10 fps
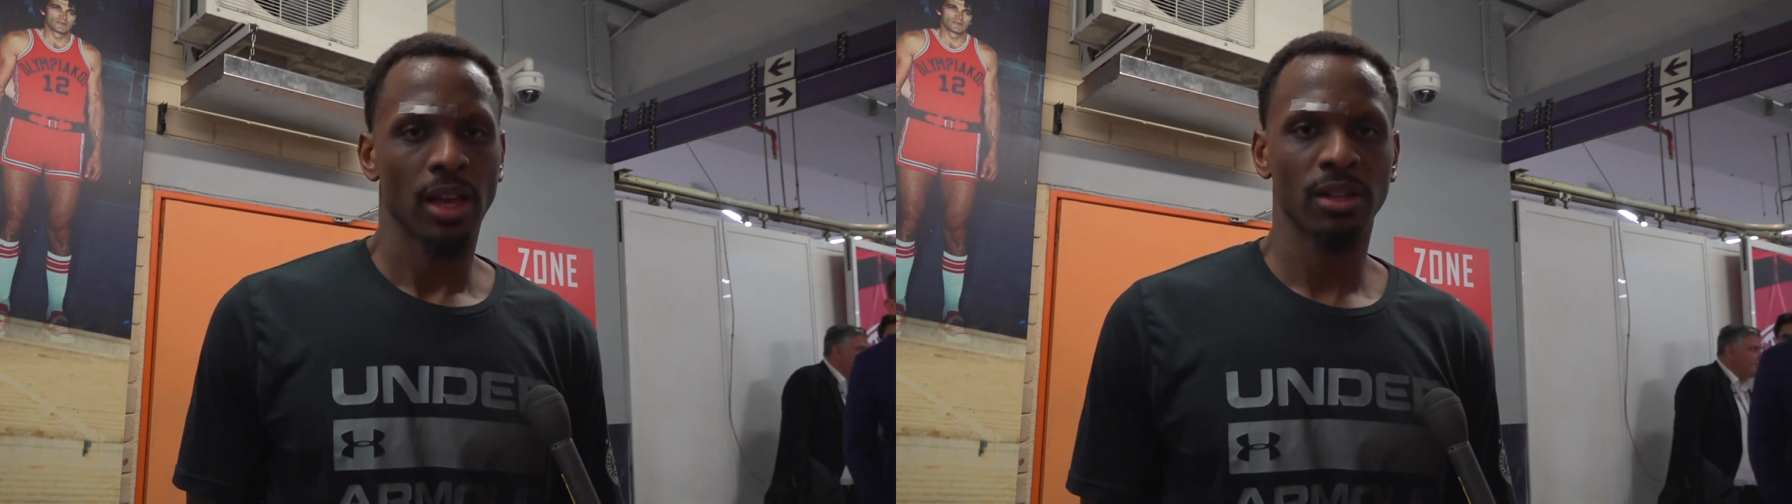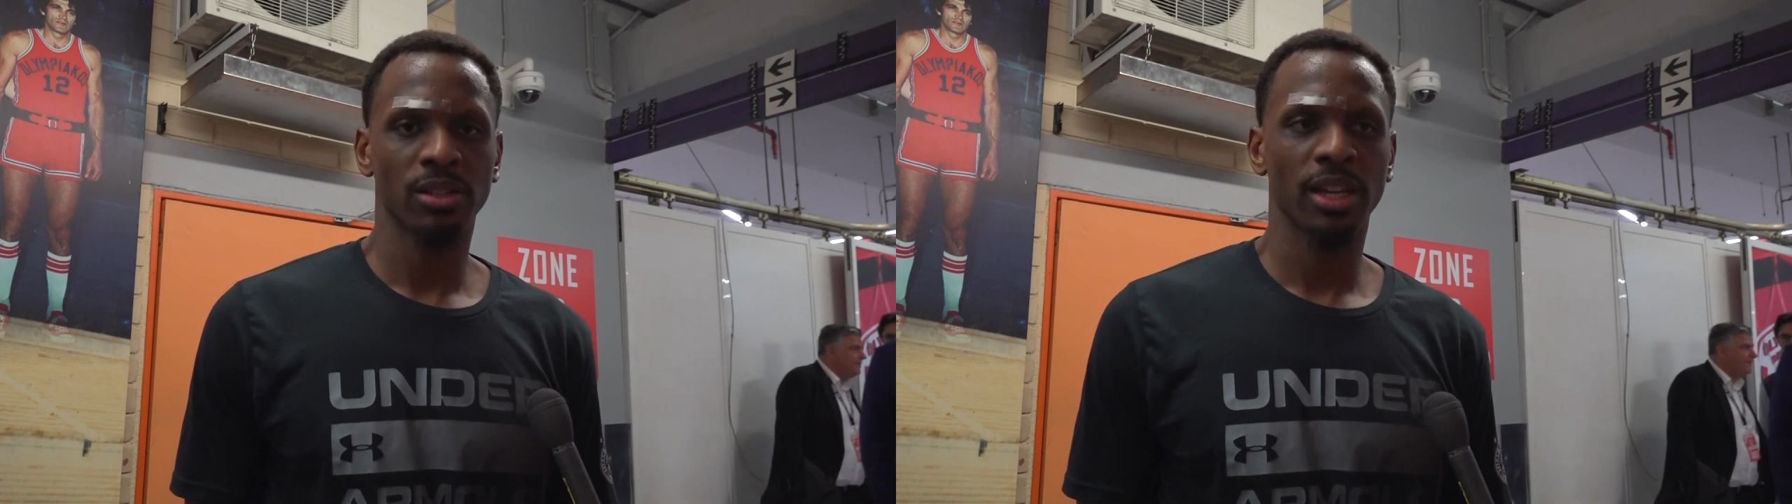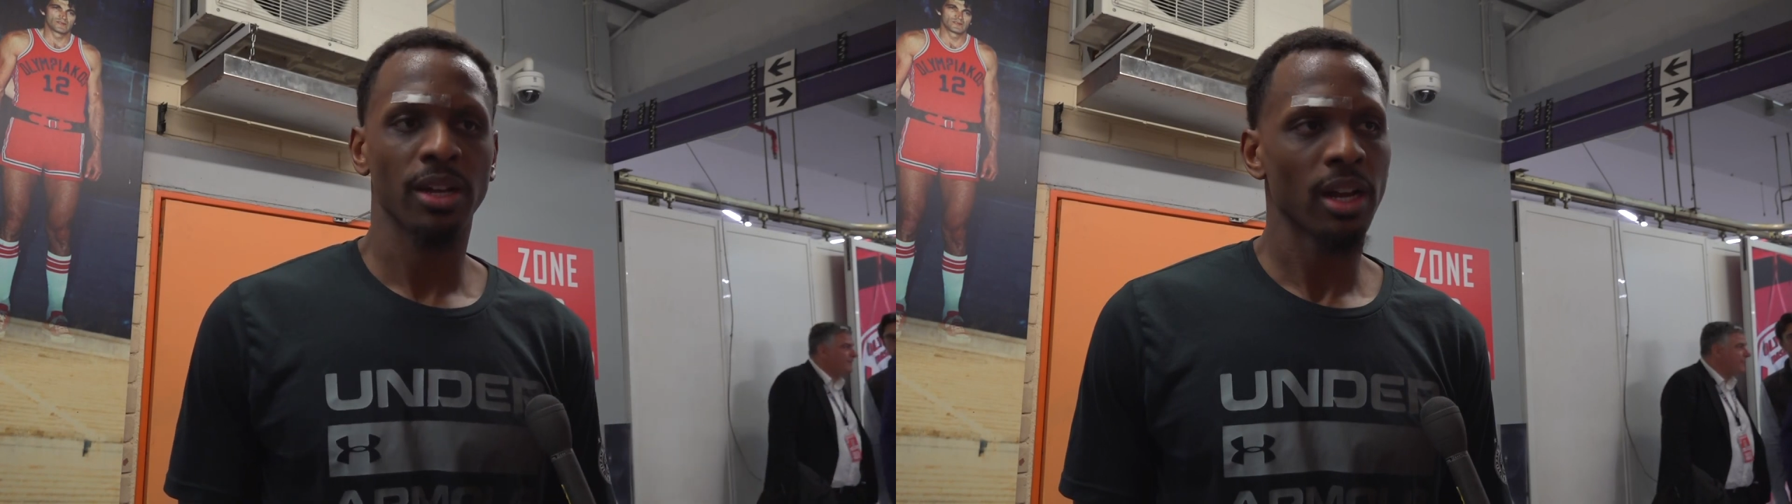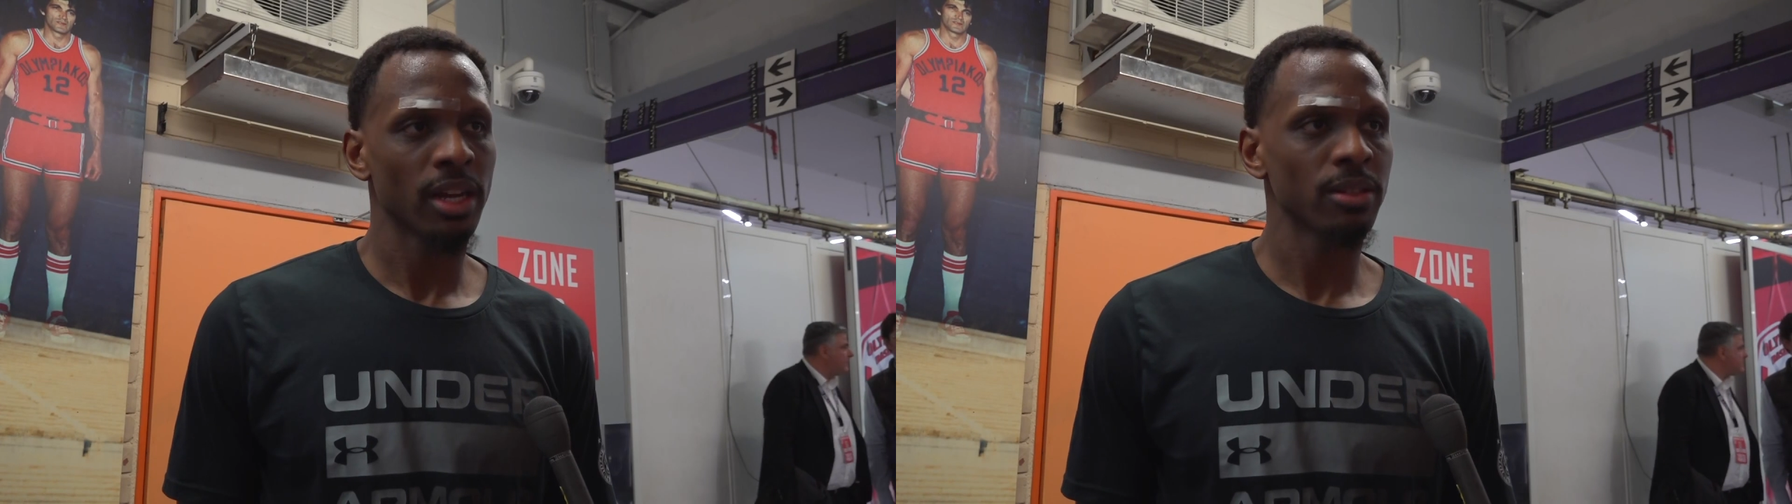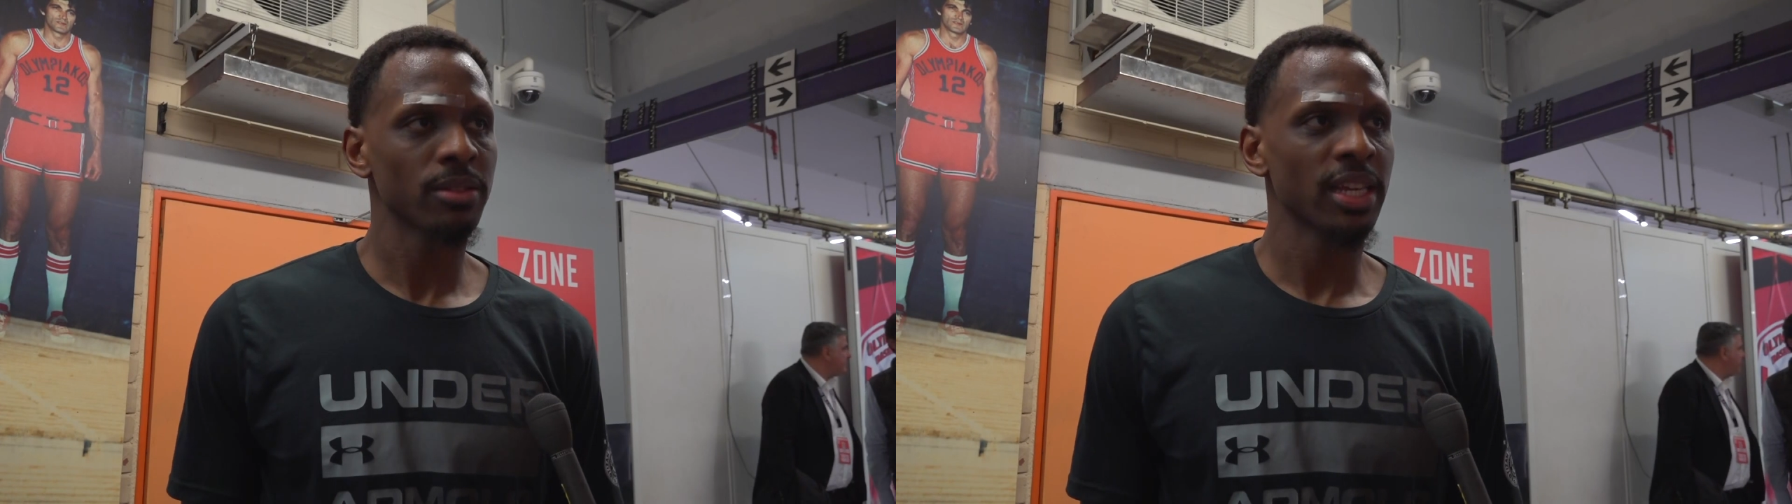I
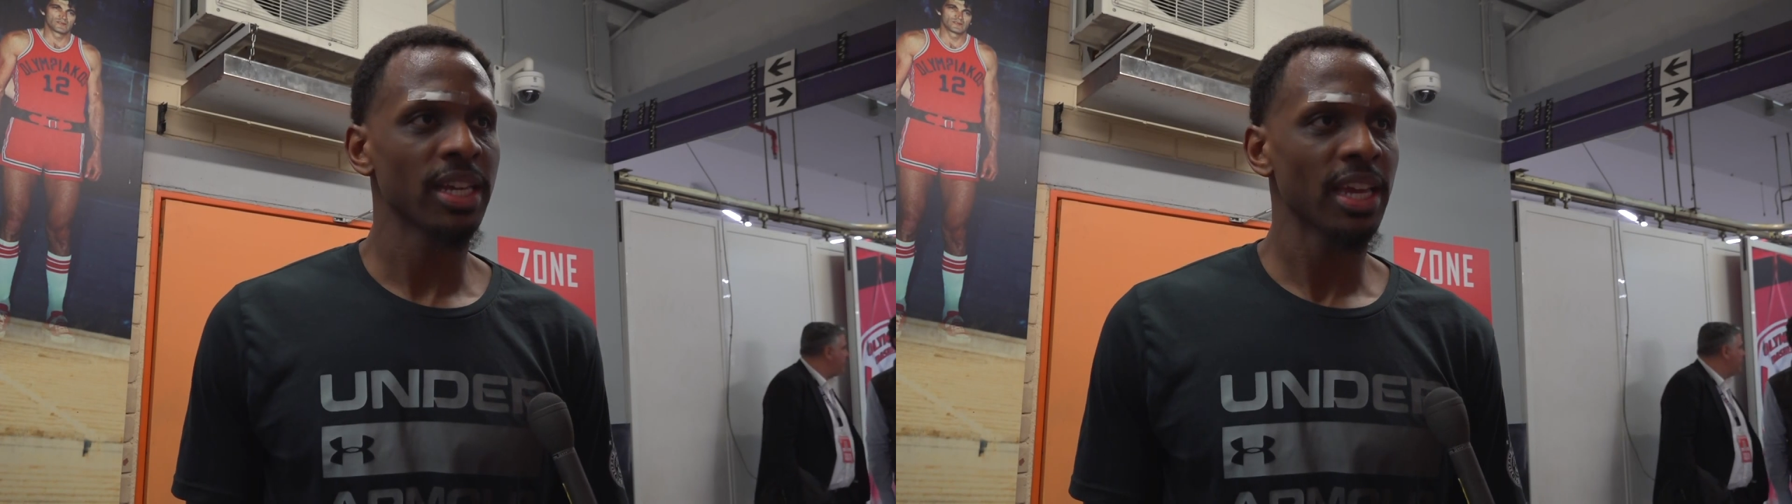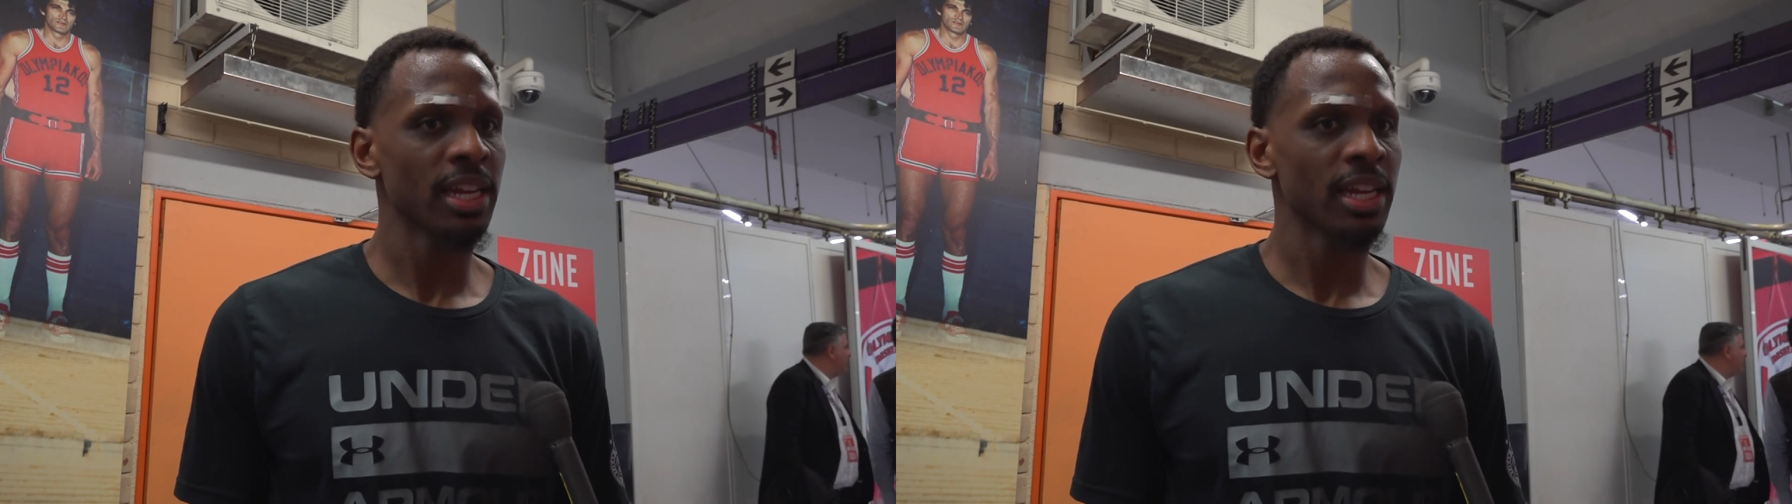don't think